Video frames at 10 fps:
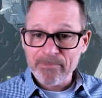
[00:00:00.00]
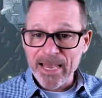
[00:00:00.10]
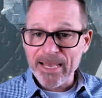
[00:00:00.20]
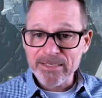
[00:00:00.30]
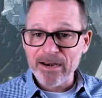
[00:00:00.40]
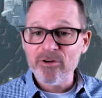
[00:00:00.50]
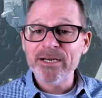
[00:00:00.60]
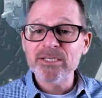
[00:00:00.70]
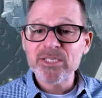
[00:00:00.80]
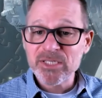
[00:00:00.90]
as every
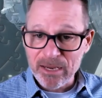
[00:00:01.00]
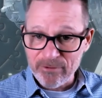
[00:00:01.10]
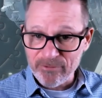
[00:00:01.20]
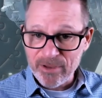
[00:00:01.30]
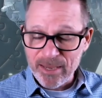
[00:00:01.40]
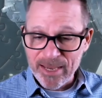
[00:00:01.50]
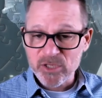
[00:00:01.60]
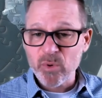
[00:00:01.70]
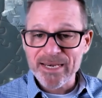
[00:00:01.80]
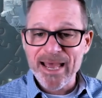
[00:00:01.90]
bit as safe
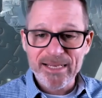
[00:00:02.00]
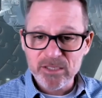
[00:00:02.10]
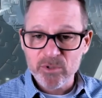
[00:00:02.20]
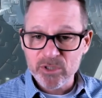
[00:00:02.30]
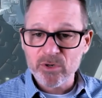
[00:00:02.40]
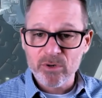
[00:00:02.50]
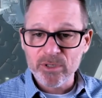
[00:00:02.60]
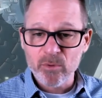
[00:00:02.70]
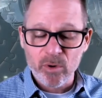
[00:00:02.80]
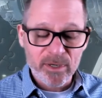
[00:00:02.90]
as what NASA was
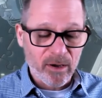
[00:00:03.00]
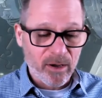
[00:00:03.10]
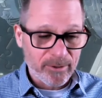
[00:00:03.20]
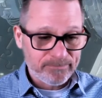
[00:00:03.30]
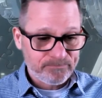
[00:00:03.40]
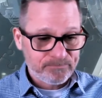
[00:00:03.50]
currently working on.